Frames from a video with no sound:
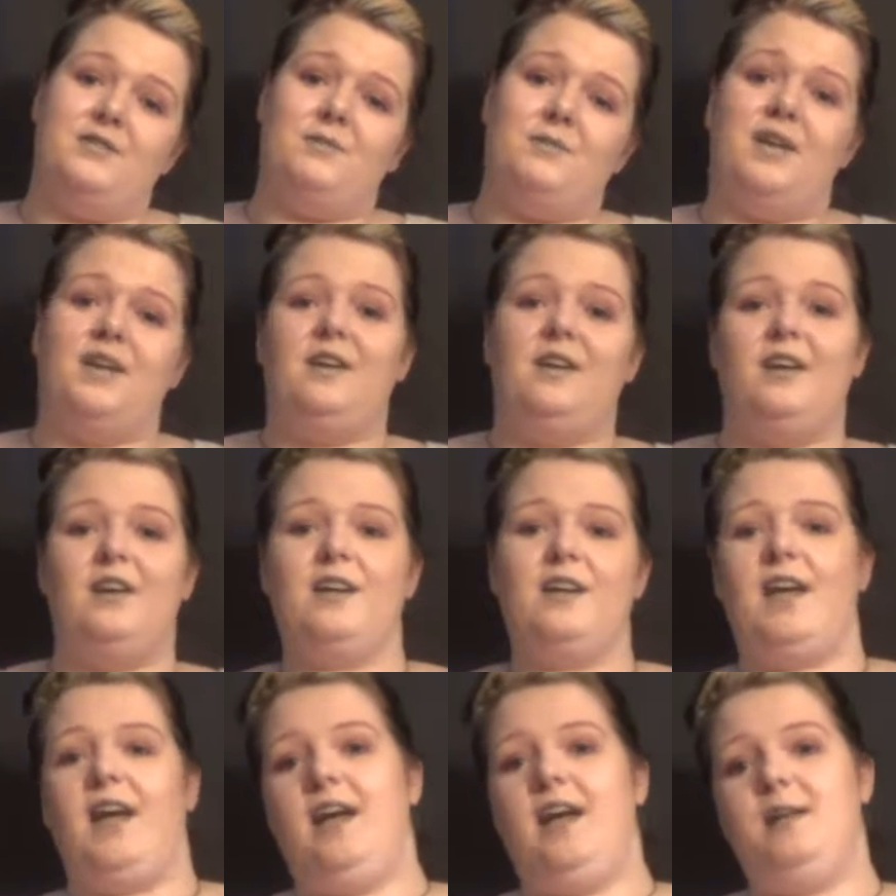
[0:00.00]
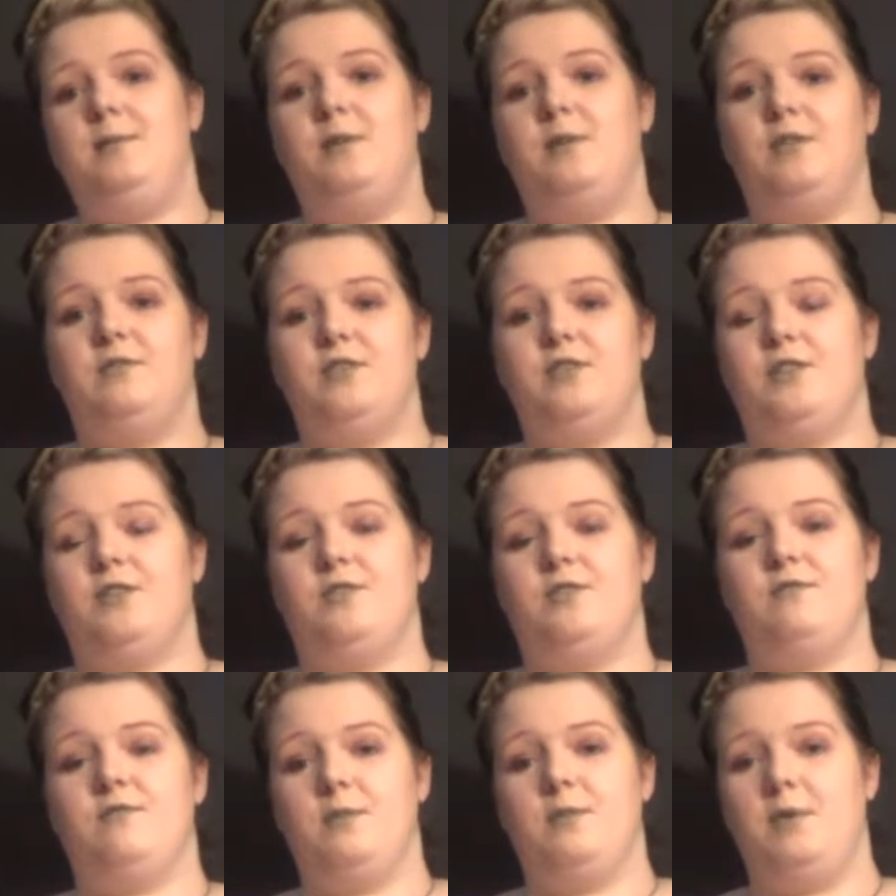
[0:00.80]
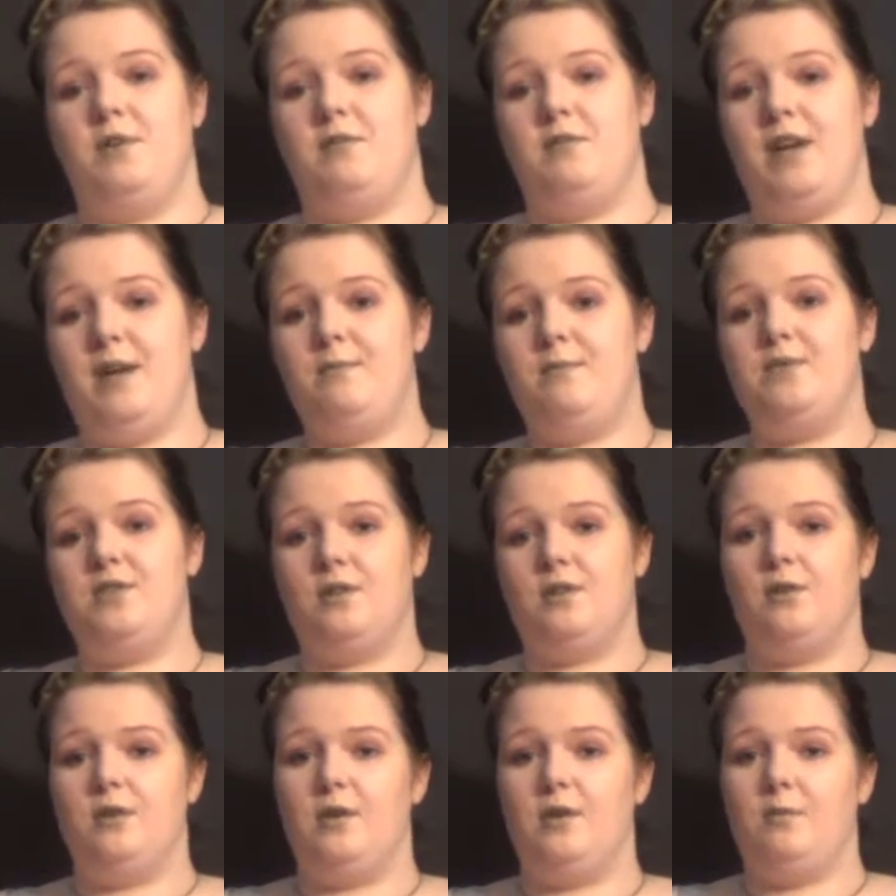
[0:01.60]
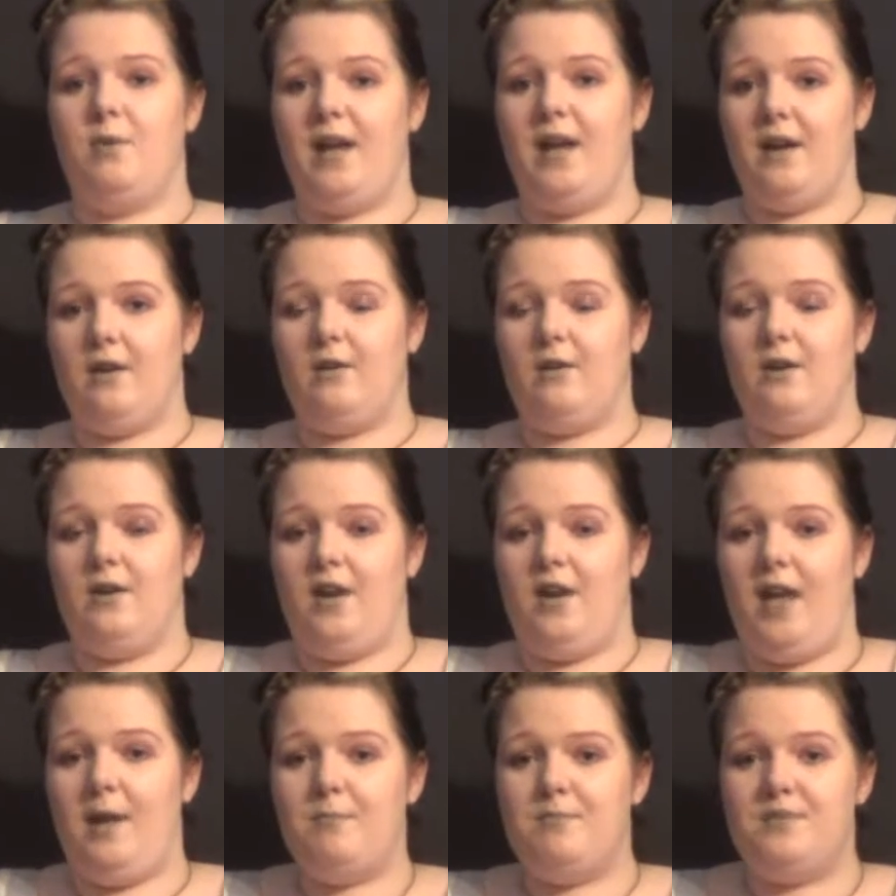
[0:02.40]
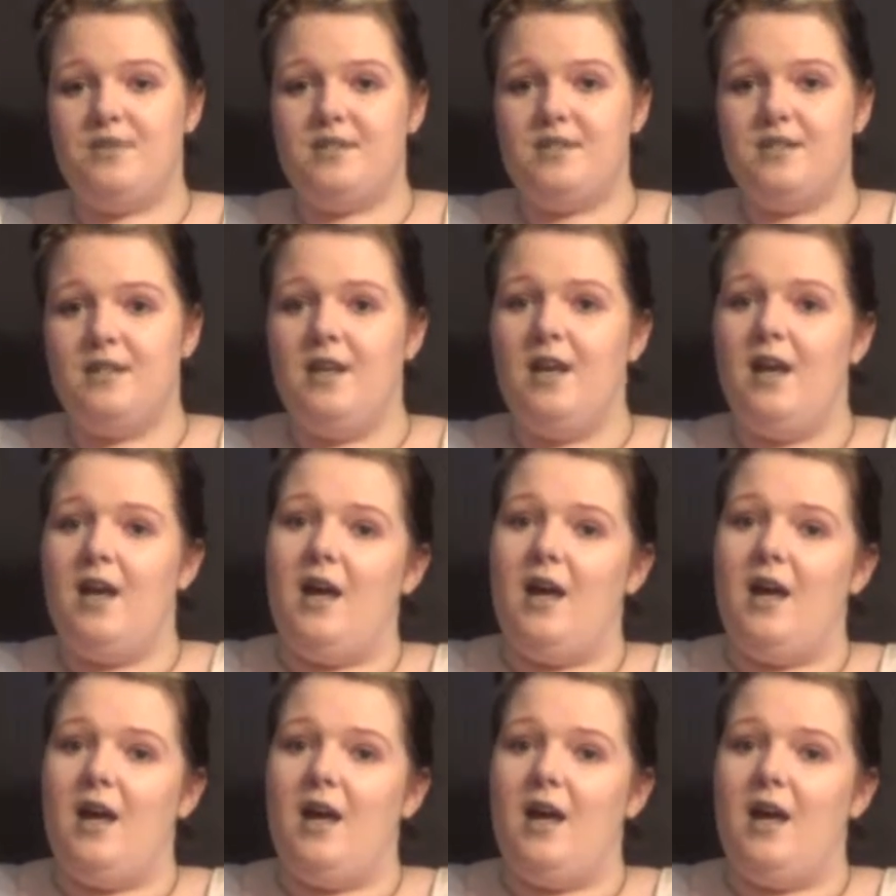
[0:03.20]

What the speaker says: where you can't get any more reduction from your ribs or your hips.